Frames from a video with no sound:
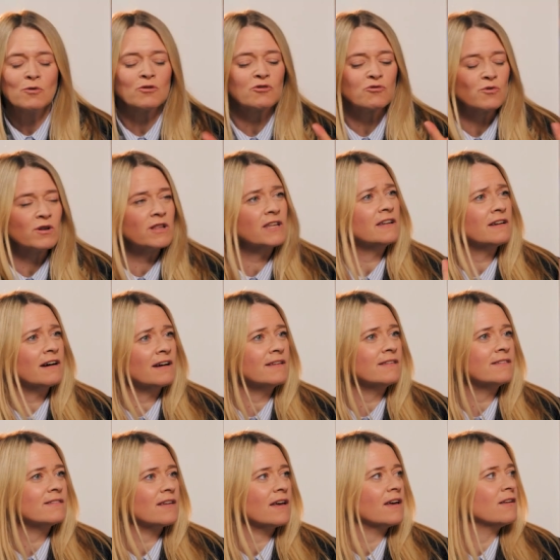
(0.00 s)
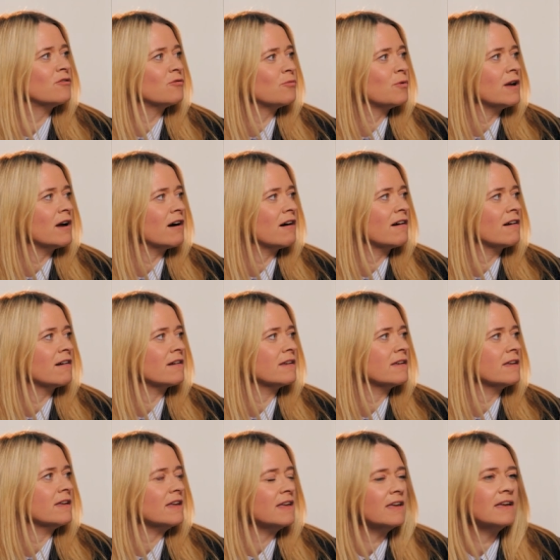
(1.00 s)
know what's really nice is we are
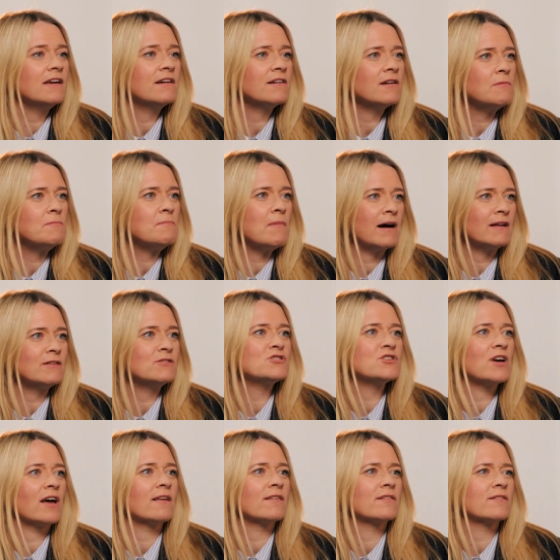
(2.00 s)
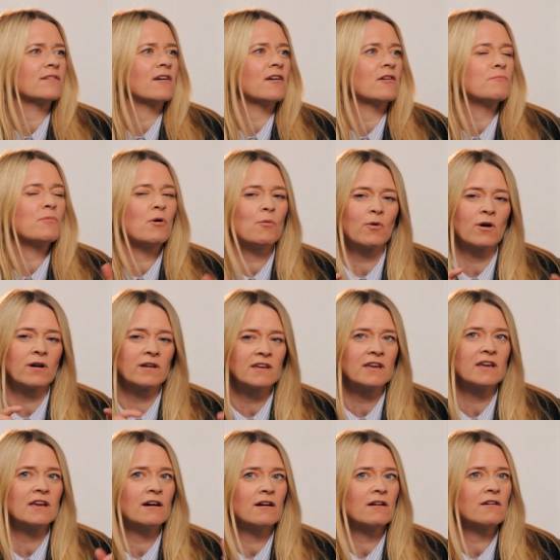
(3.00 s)
here in Manchester, but we're
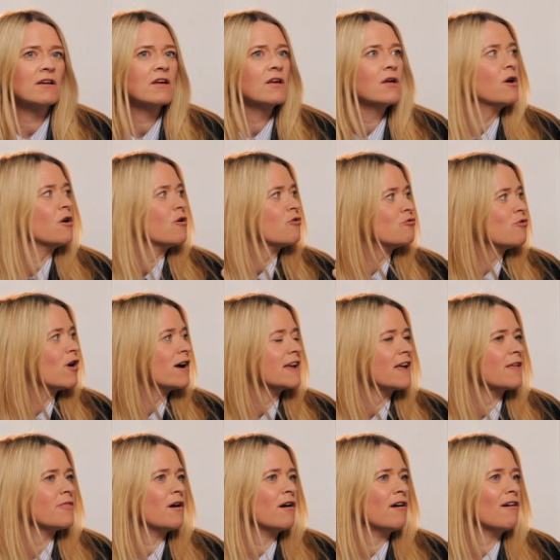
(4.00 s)
here right in the